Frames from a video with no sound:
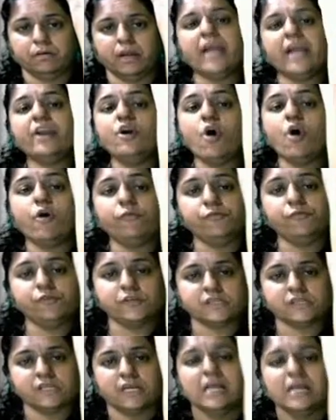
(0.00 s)
head
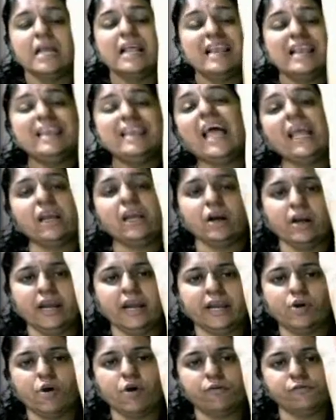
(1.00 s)
office, like a
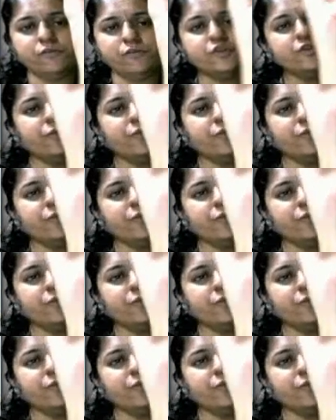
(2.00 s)
head office of a